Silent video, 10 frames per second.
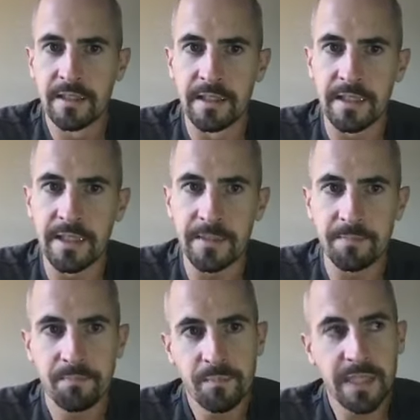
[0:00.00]

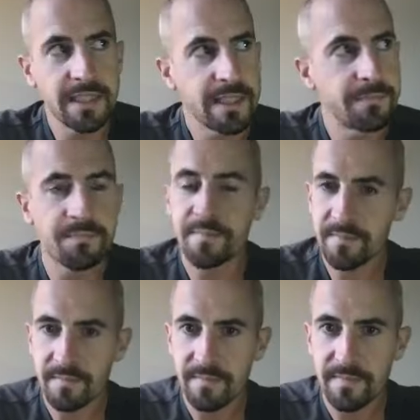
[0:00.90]
Um, but yeah,
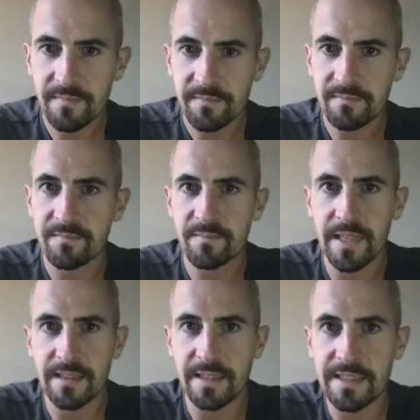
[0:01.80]

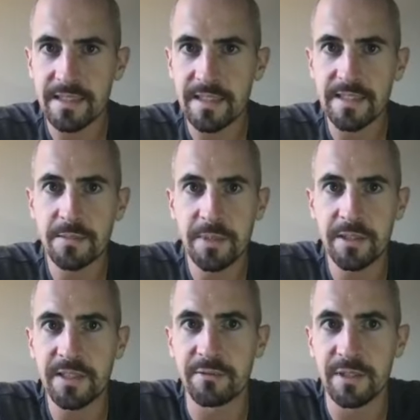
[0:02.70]
that that's
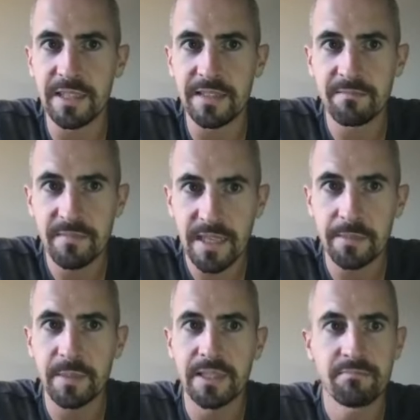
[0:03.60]
about it really.
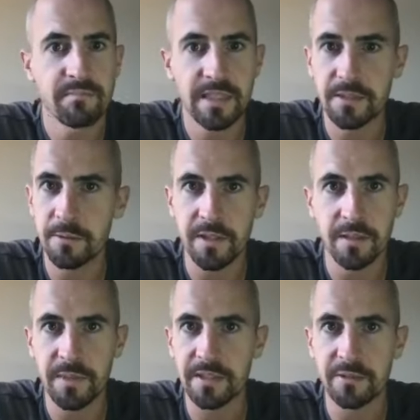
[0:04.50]
Happy. Need to work
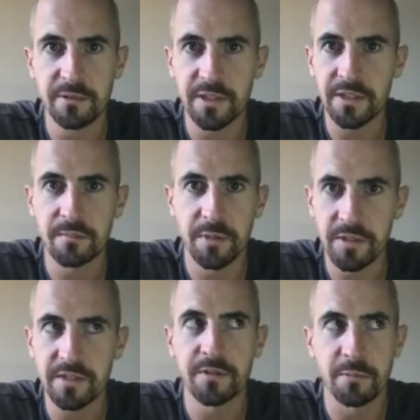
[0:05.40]
on my nutrition.
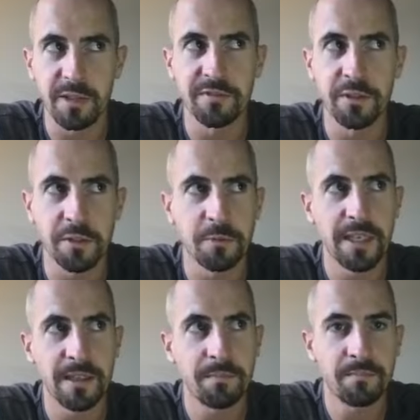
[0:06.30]
Most of it went very
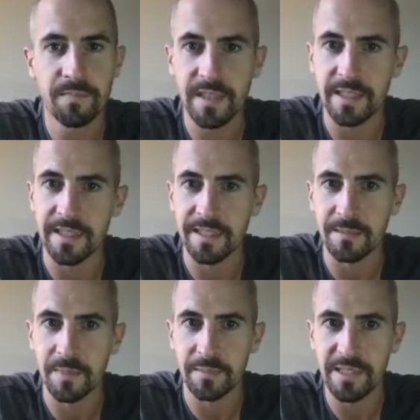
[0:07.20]
well.
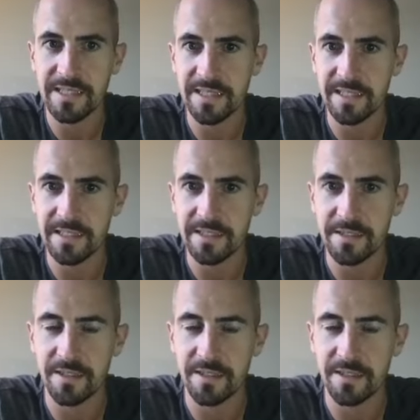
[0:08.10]
Um, I'm excited to do.